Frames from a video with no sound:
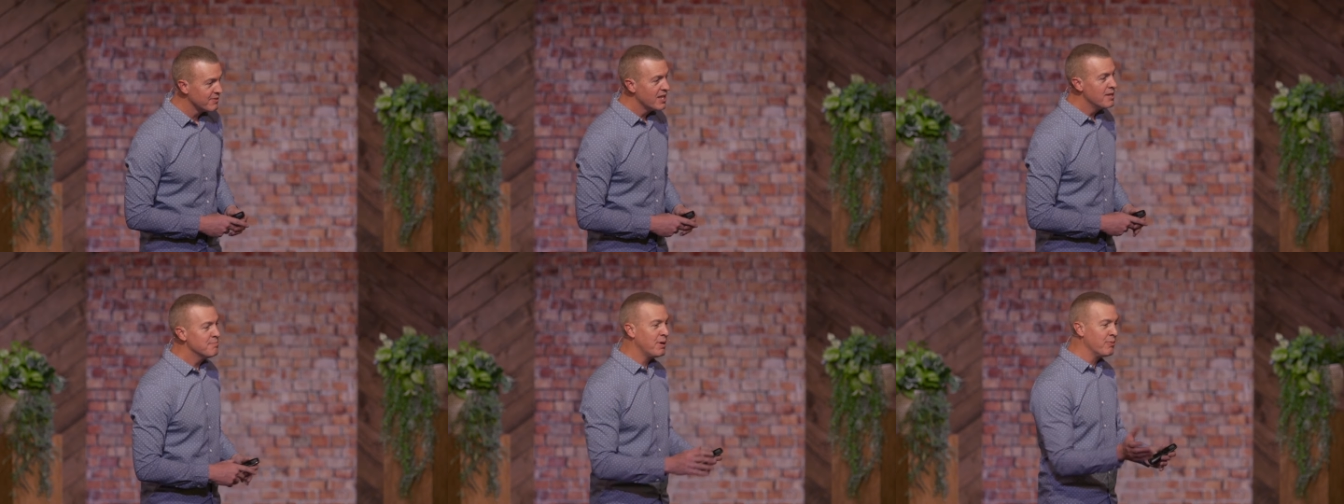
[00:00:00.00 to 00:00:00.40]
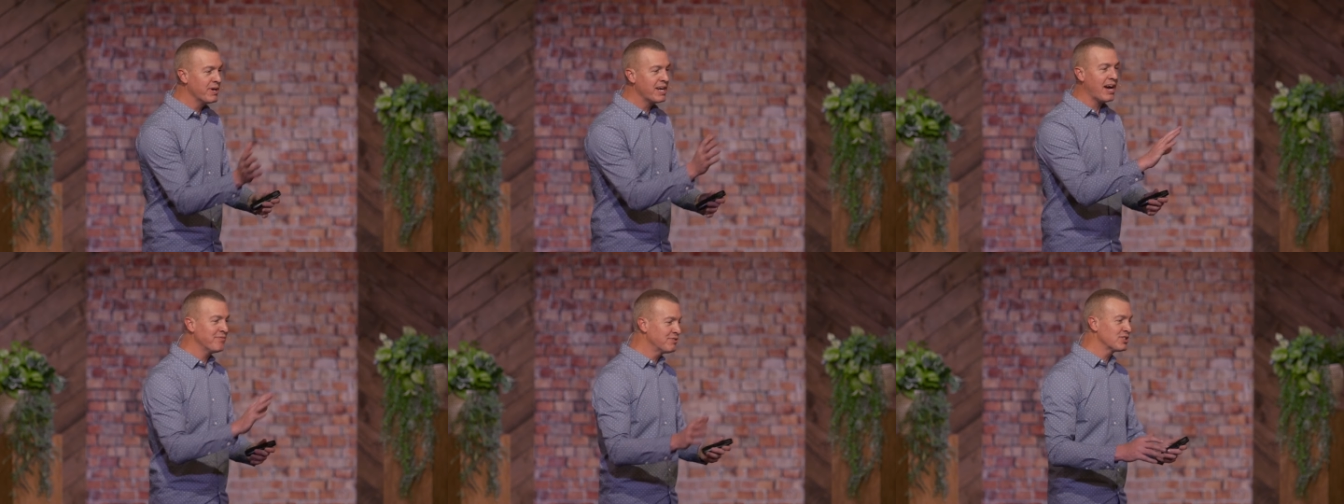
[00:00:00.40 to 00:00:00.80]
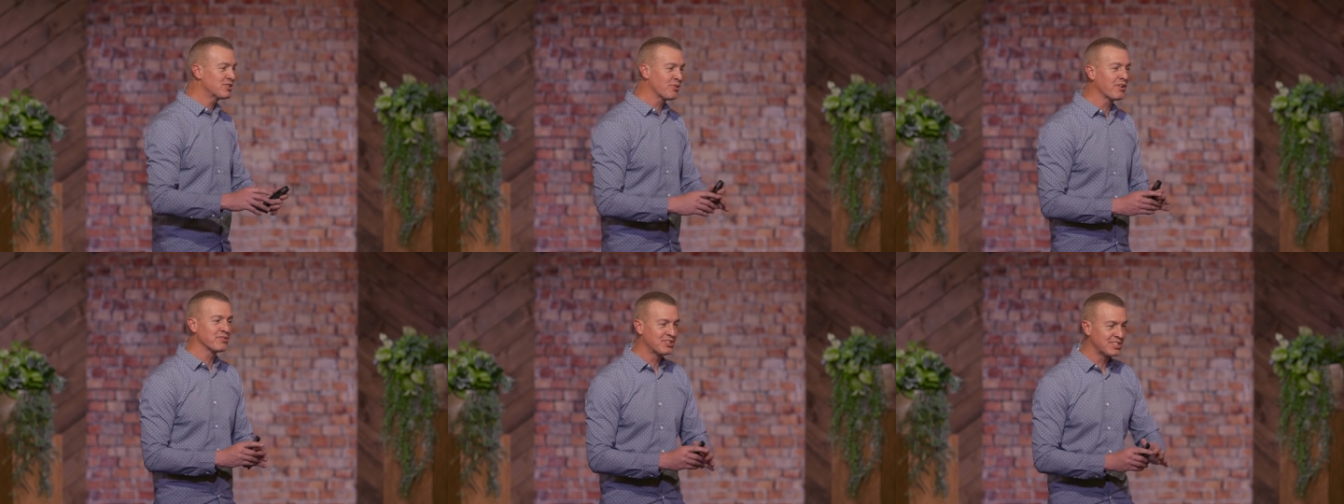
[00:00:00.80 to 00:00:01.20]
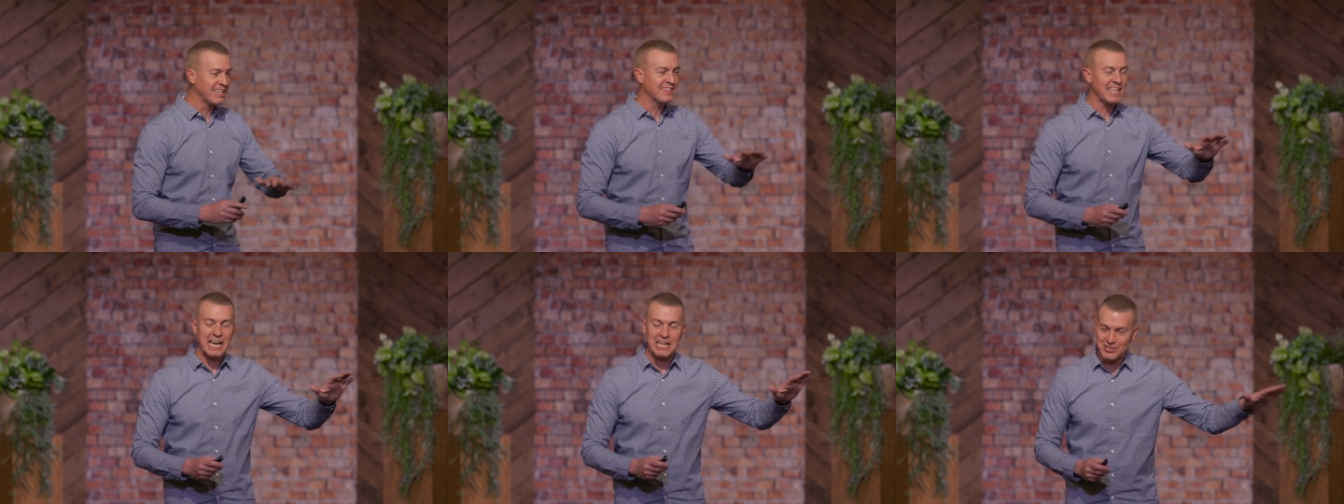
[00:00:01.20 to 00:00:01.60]
But we have to sort of set
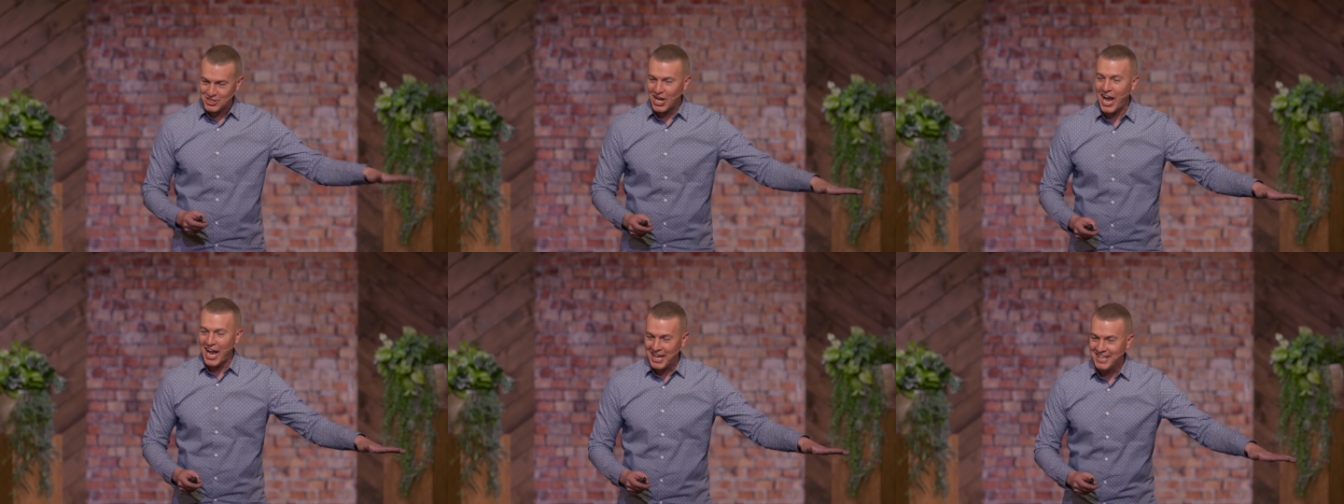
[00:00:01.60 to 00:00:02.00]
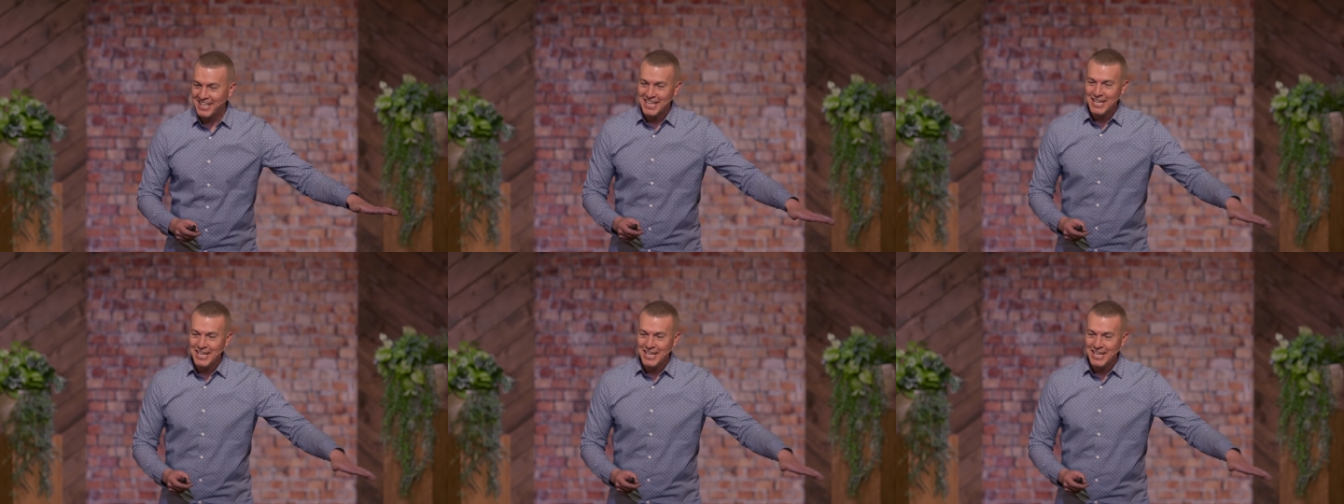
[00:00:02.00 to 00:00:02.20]
that aside